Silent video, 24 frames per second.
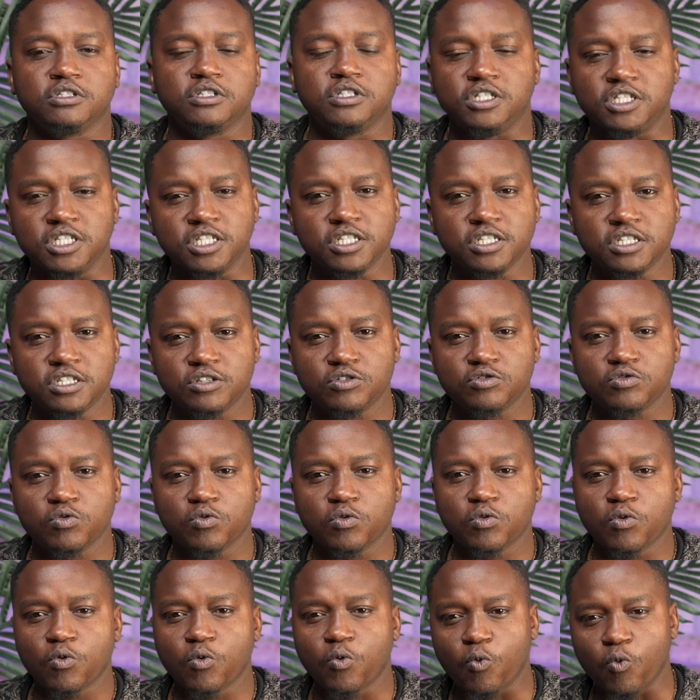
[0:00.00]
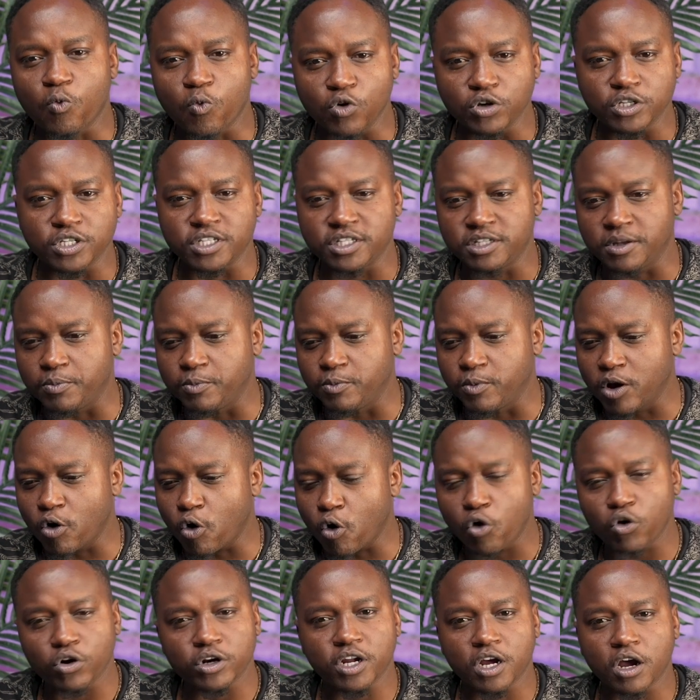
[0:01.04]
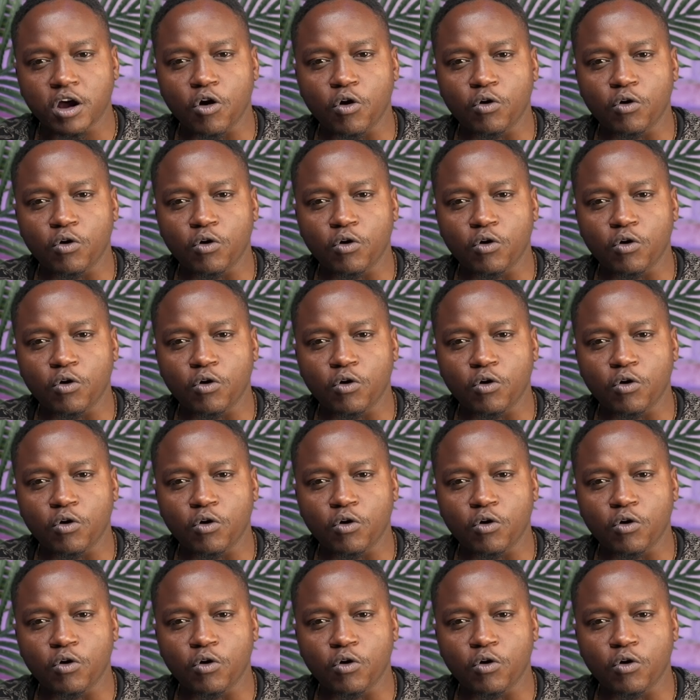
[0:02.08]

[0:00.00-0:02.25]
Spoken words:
This was the order